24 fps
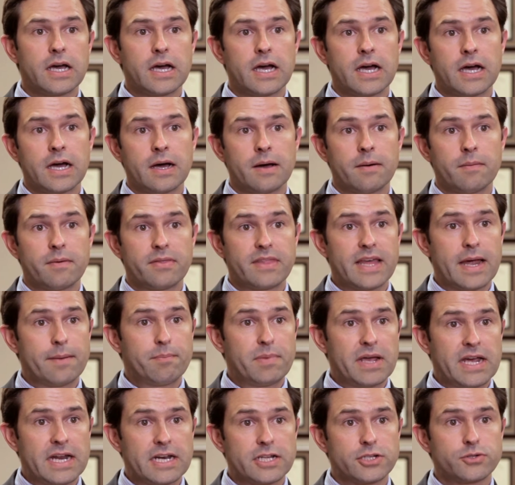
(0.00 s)
That
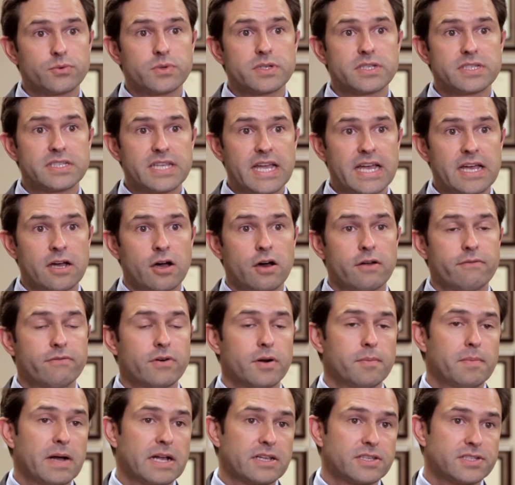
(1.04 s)
bandage will stay on for
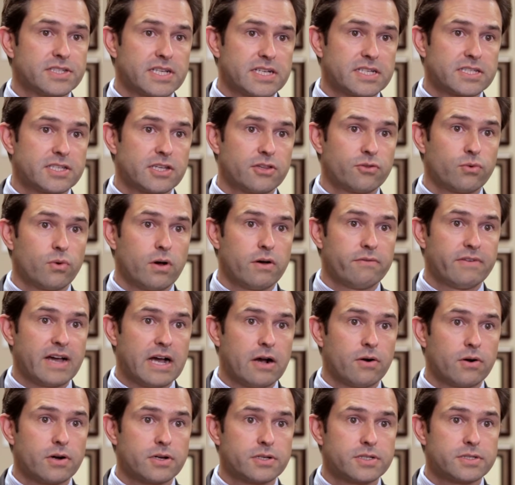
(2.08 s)
about 6 to 12
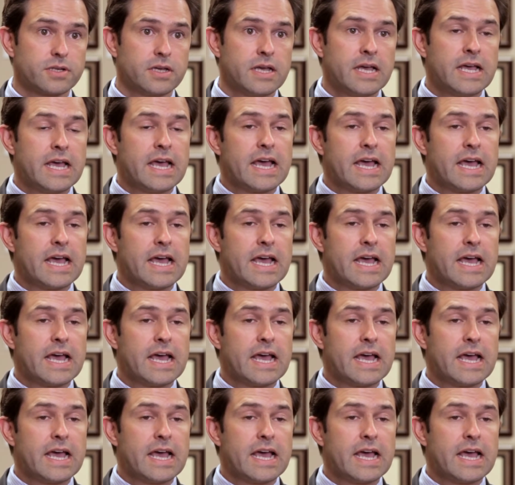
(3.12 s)
hours,